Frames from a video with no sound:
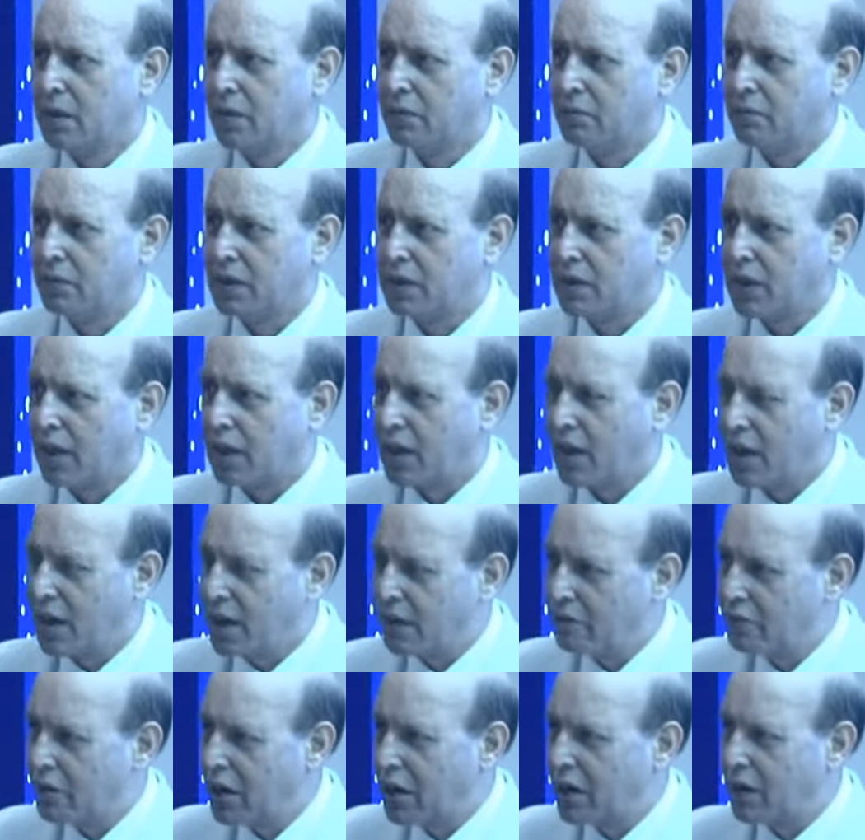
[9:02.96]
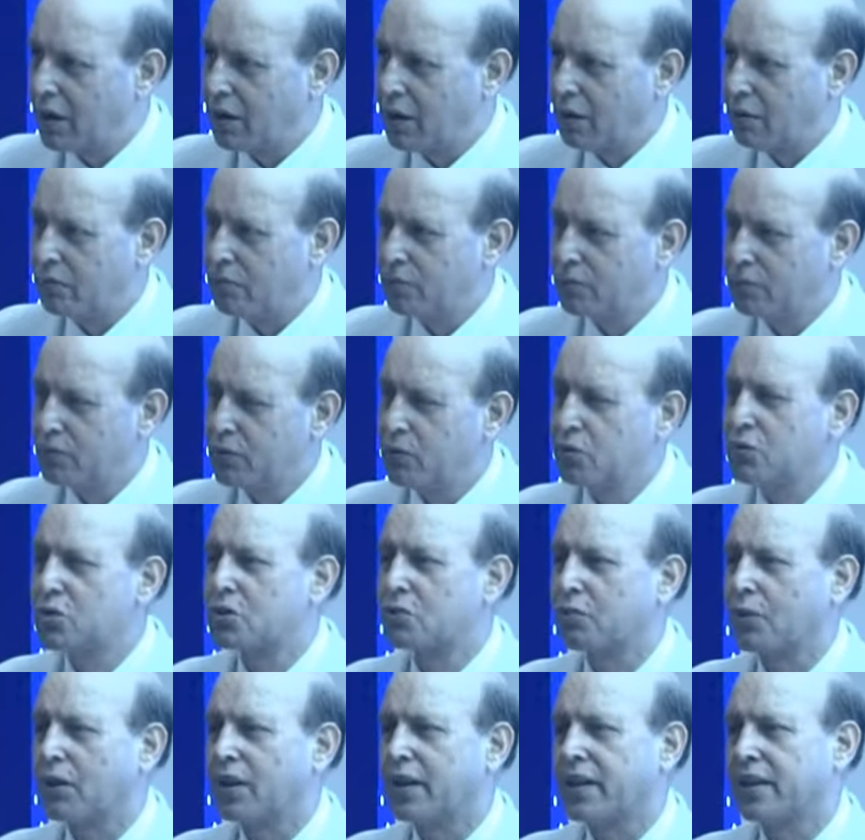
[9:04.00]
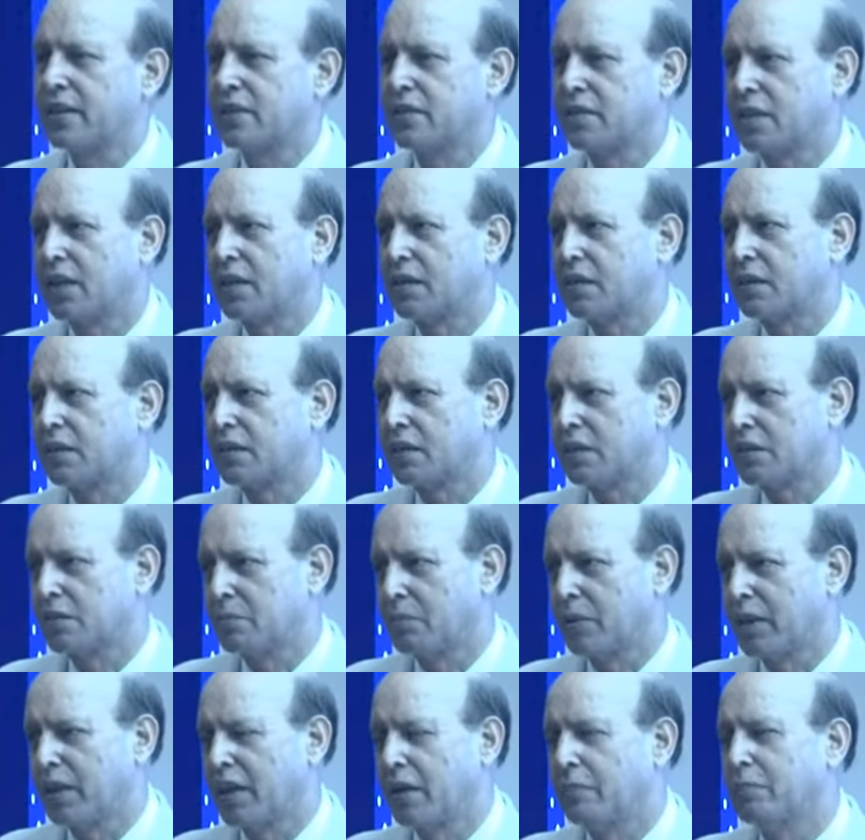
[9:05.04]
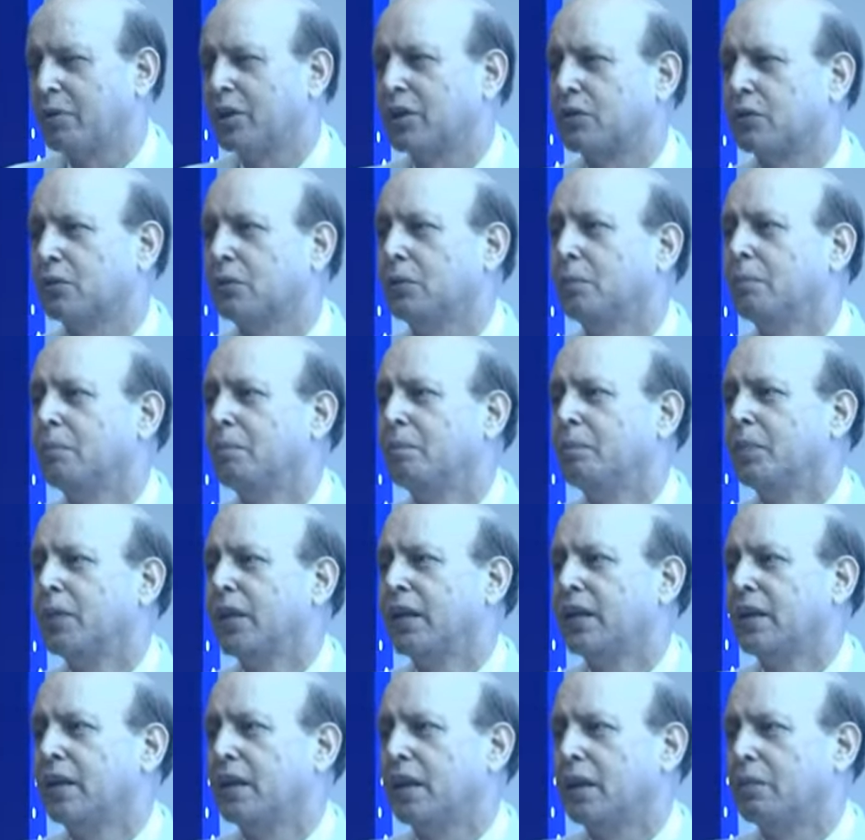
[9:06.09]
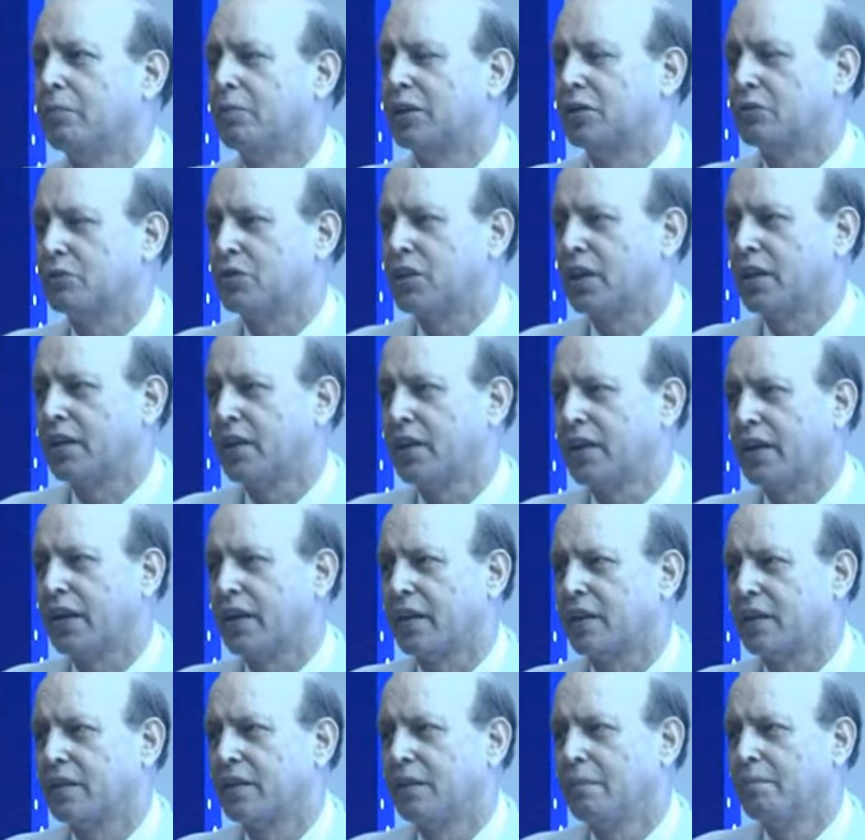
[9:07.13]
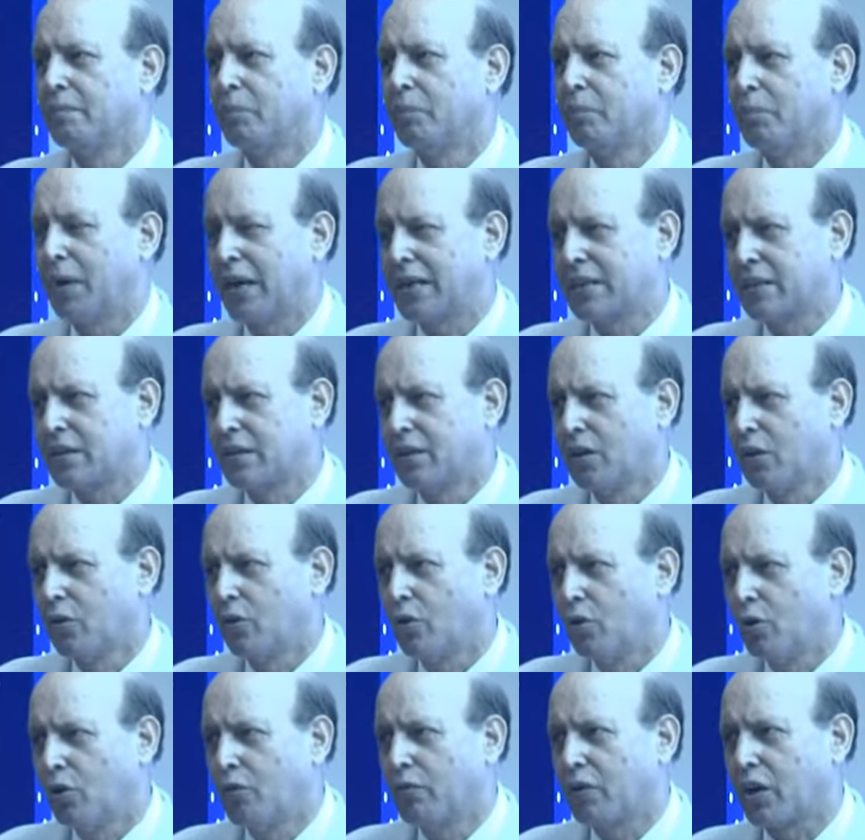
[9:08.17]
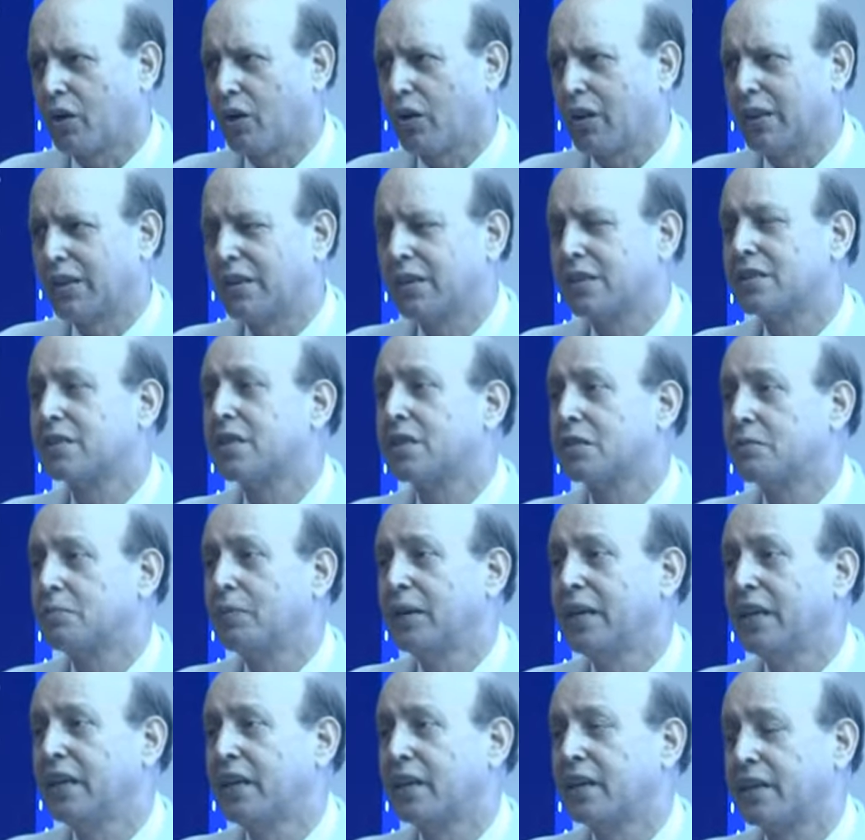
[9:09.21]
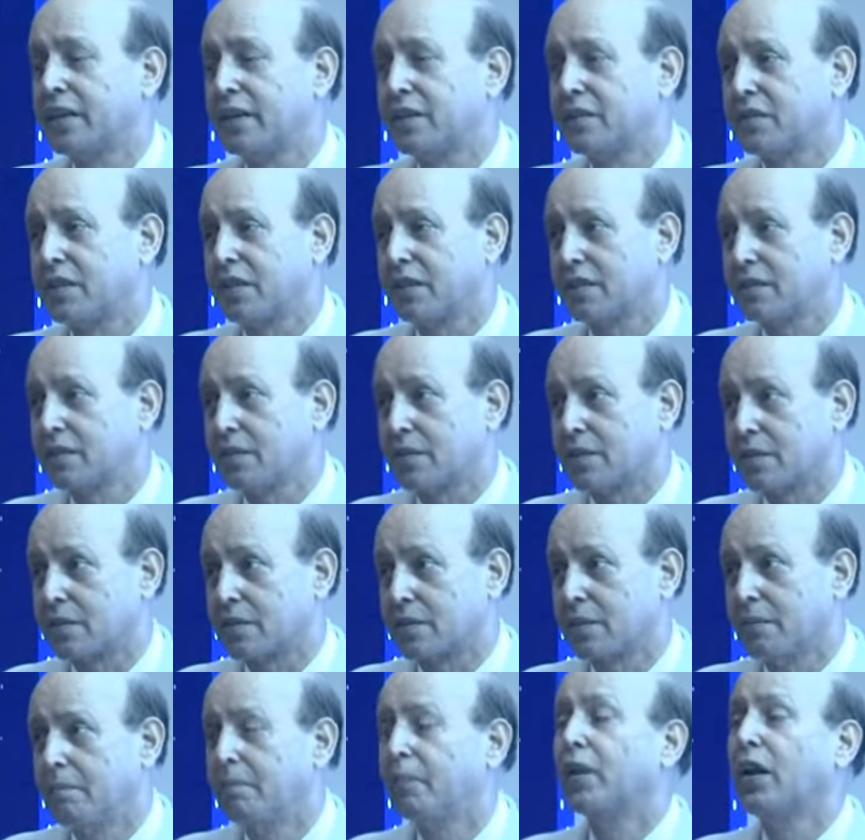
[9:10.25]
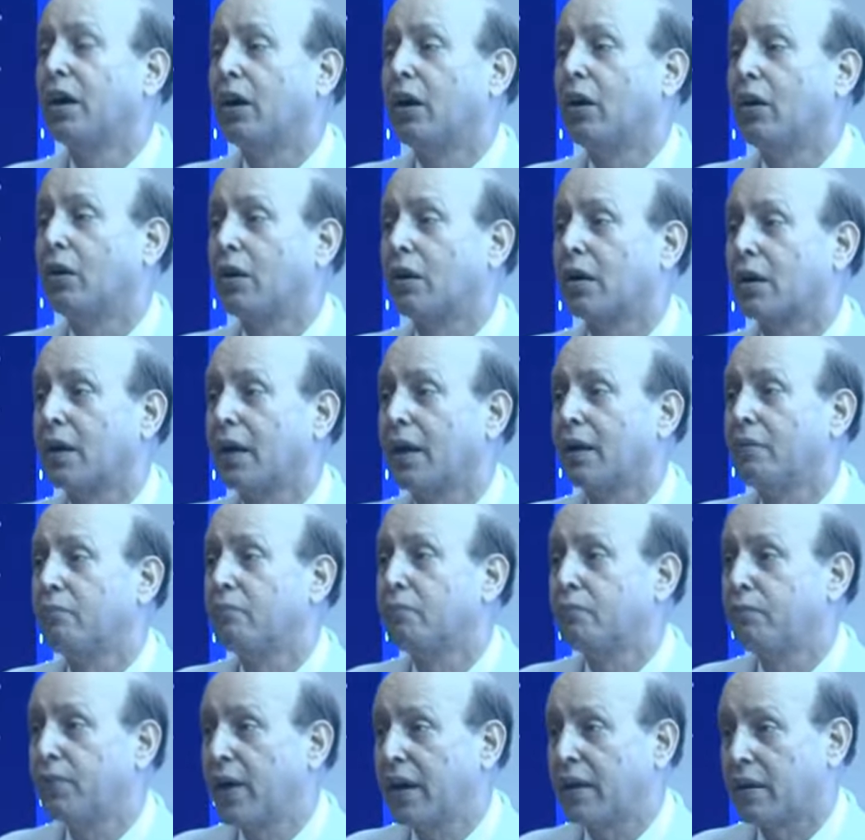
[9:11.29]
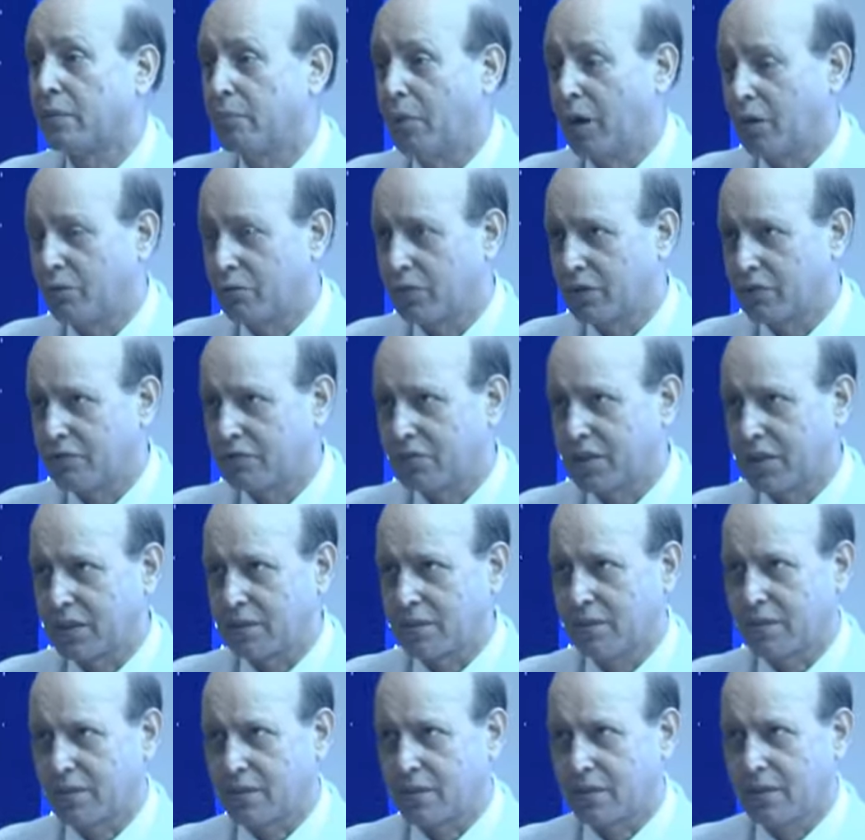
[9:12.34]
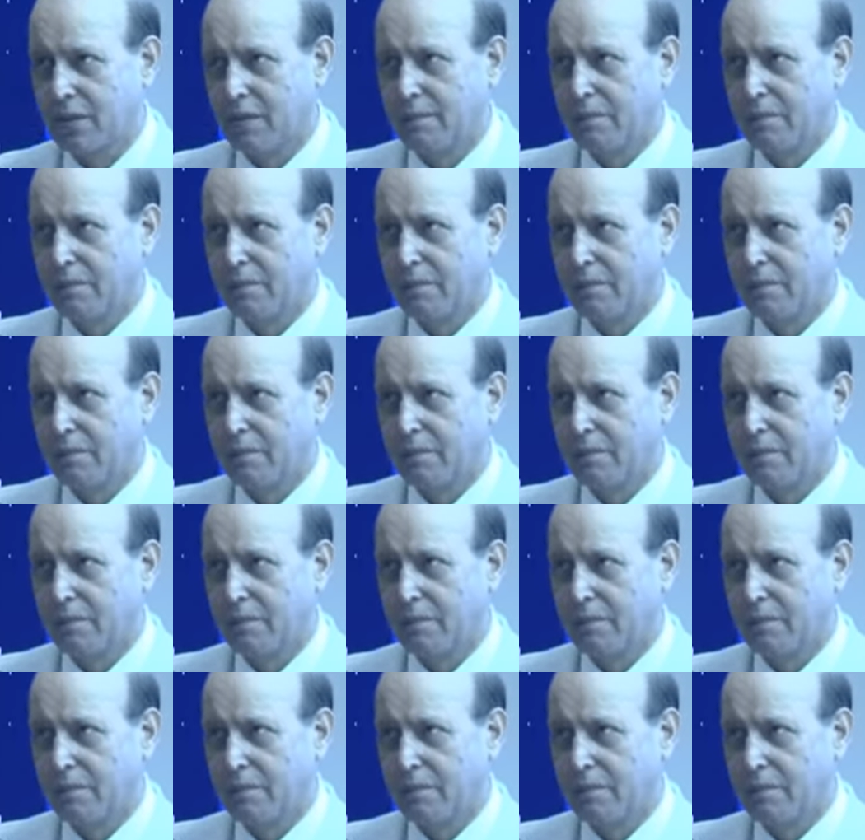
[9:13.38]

with the level of usefulness that it has been able to generate. But overall, this has been a great success, or a fair amount of success.